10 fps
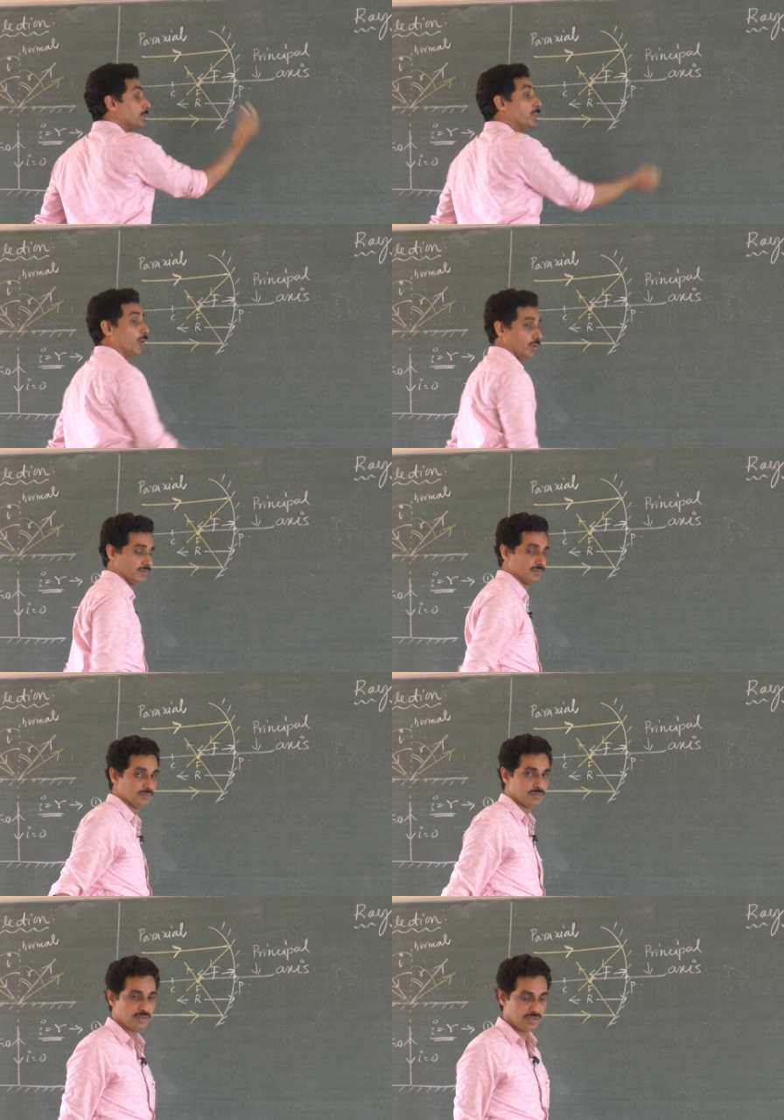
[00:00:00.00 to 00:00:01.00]
pole.
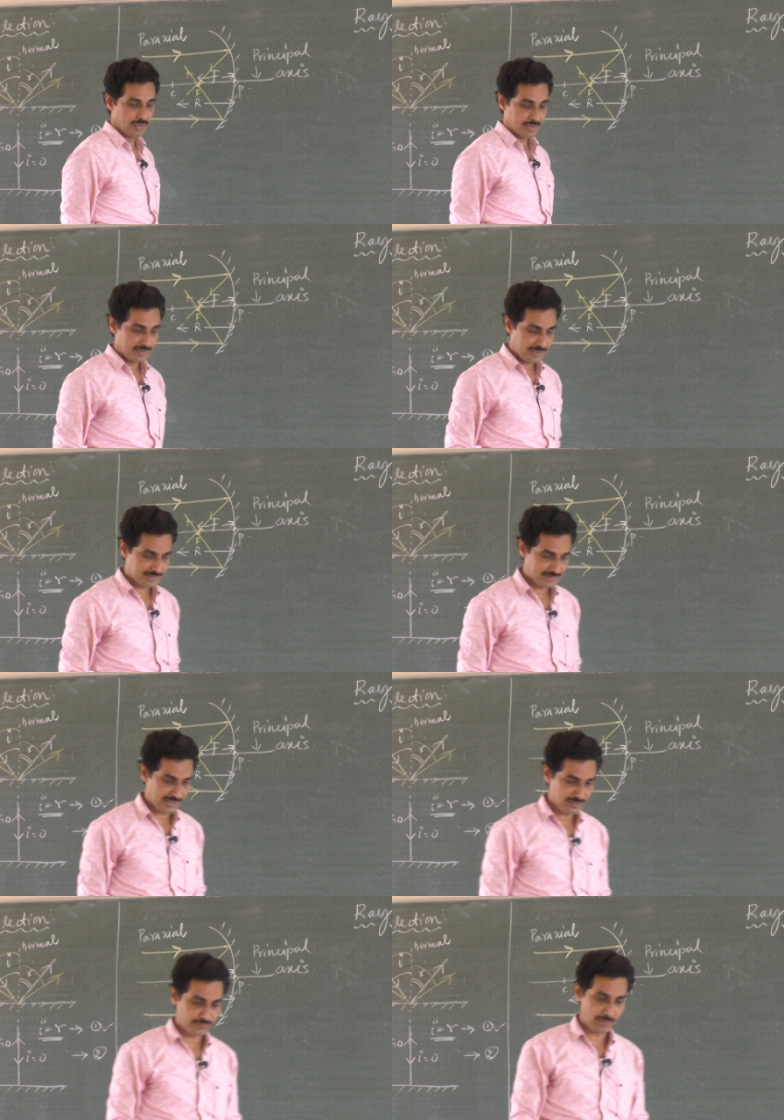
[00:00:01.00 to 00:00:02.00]

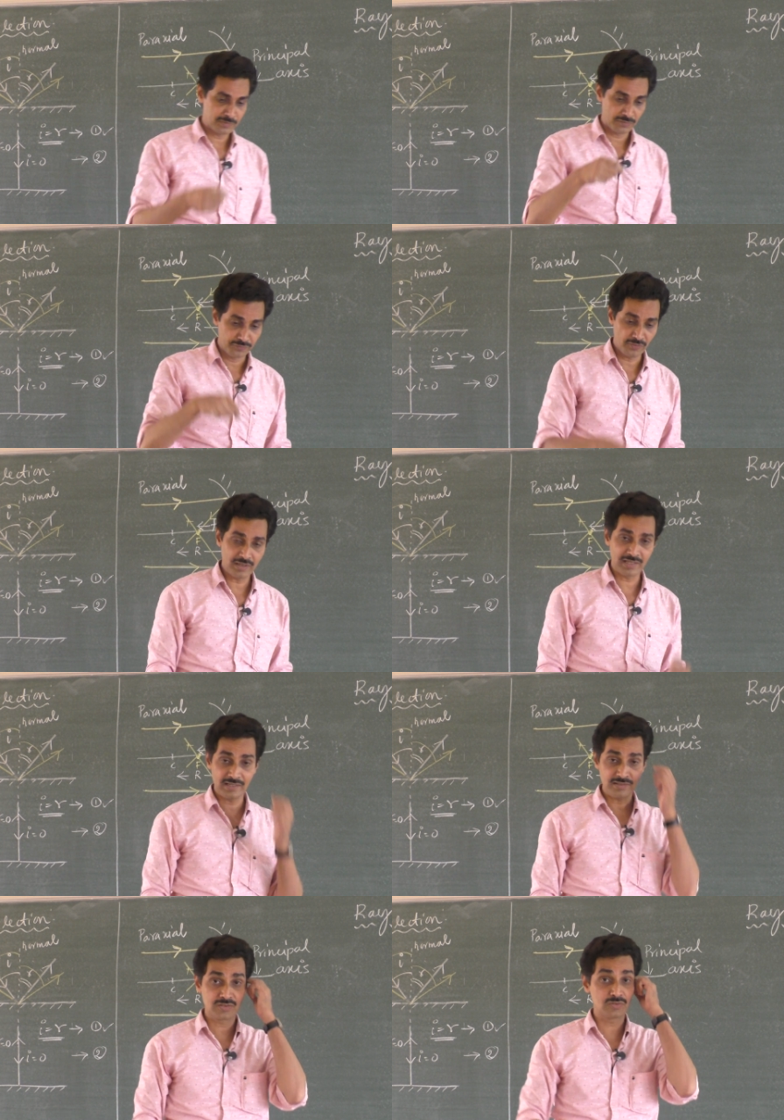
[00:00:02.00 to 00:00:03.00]
Distance from the
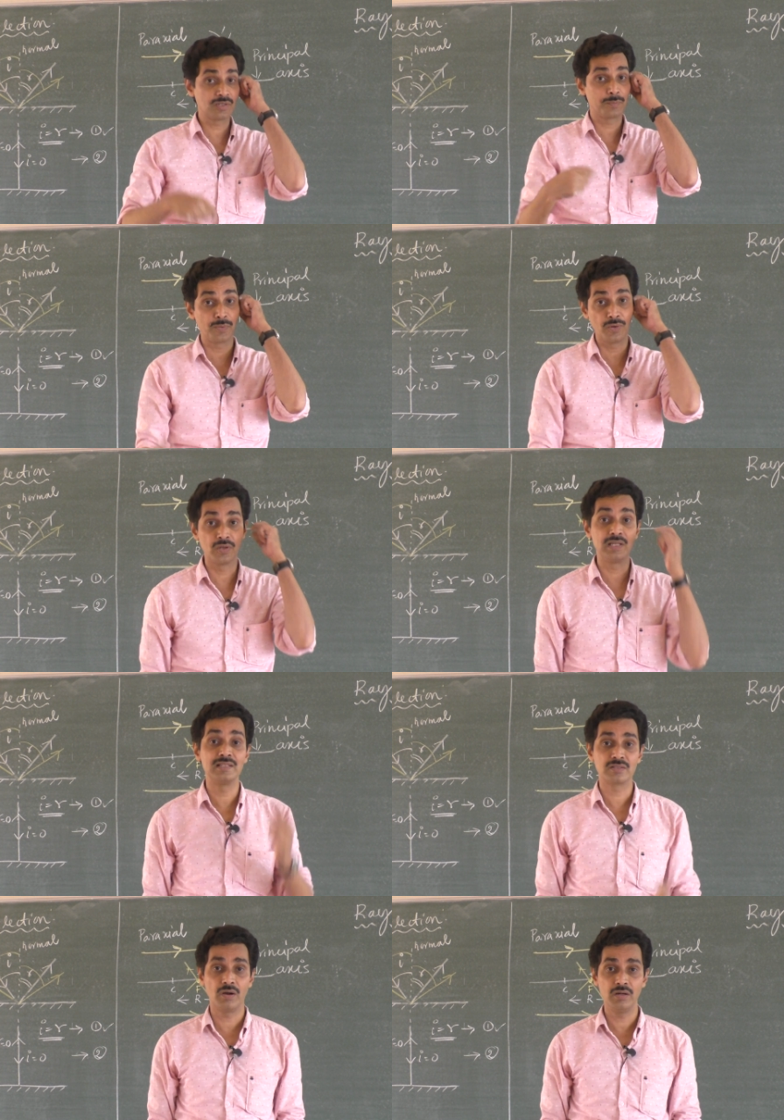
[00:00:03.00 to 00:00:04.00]
focus to the pole
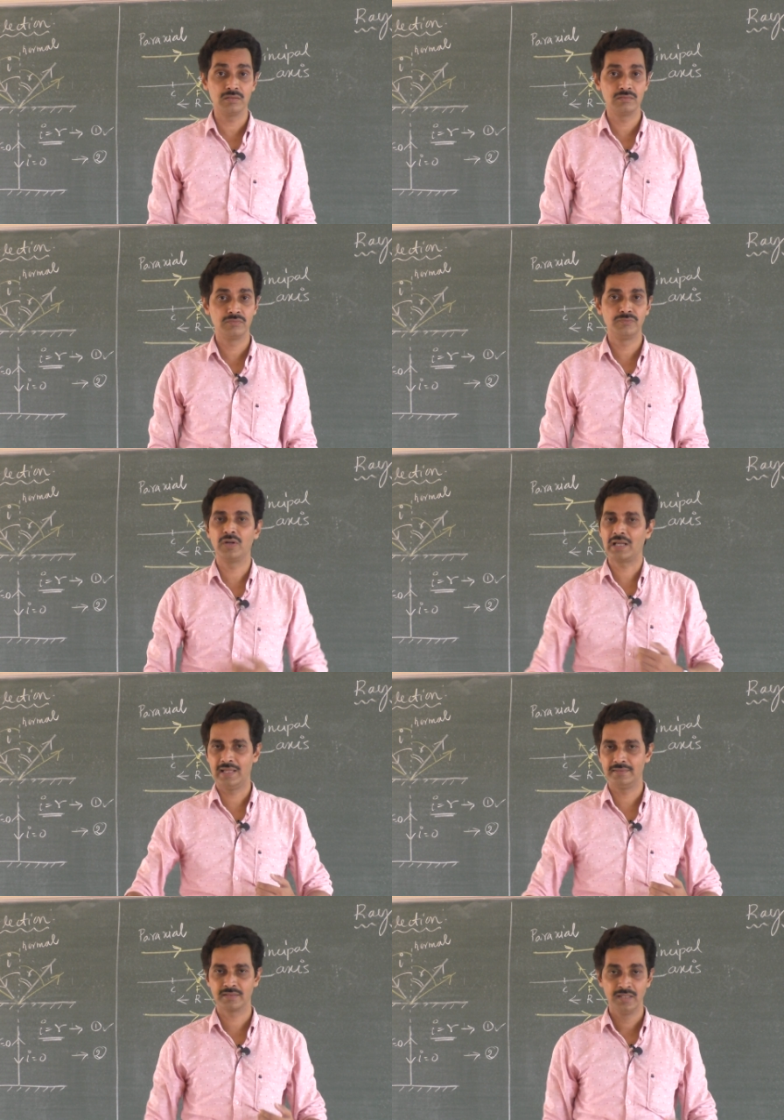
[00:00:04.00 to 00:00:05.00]
is called focal
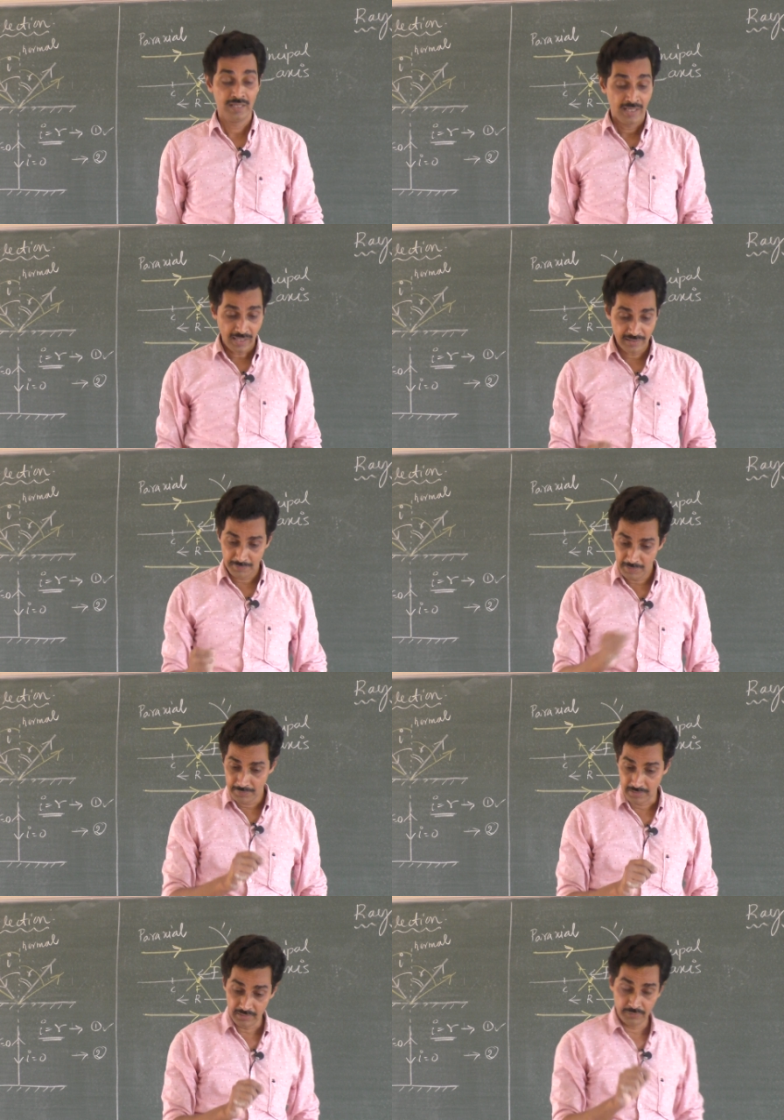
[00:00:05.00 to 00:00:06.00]
length. And
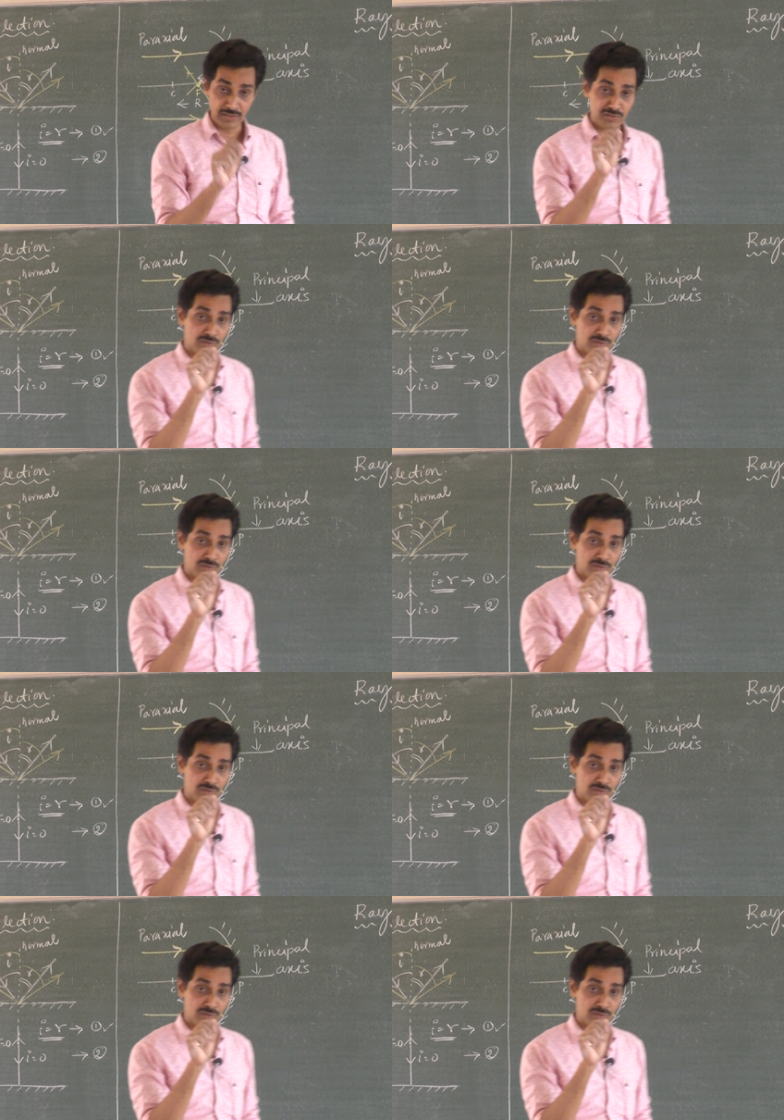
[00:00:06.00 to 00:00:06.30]
remember, when